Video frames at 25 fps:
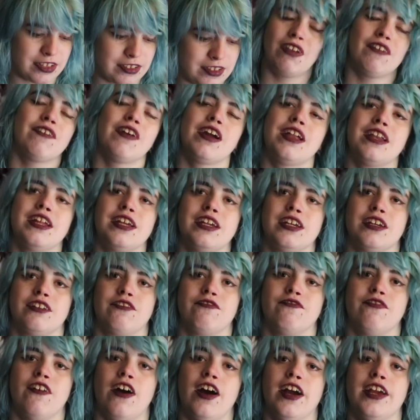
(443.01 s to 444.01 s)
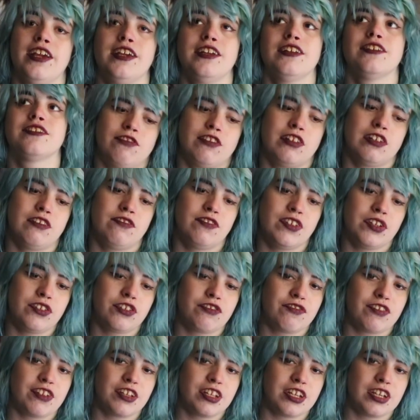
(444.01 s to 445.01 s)
If you have any advice for future
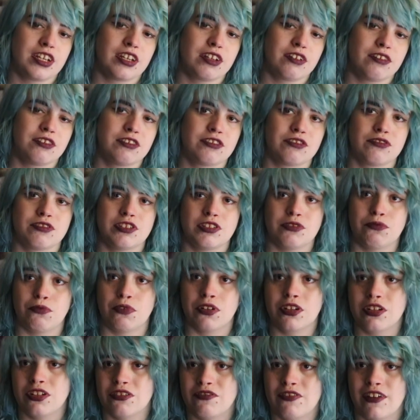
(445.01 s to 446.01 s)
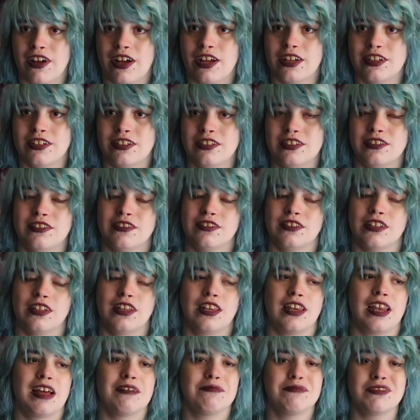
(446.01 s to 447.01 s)
videos or you want advice,
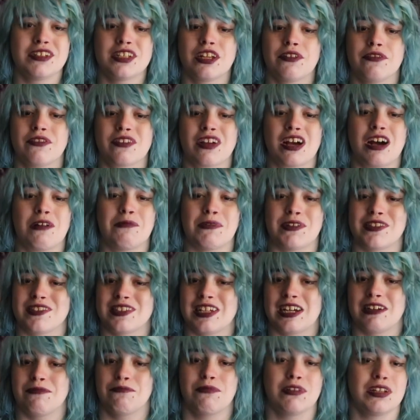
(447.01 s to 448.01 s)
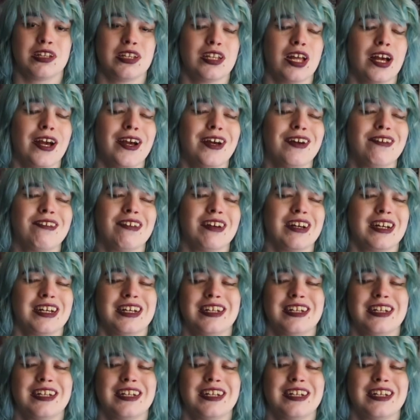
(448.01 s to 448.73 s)
let me know in the comments down below.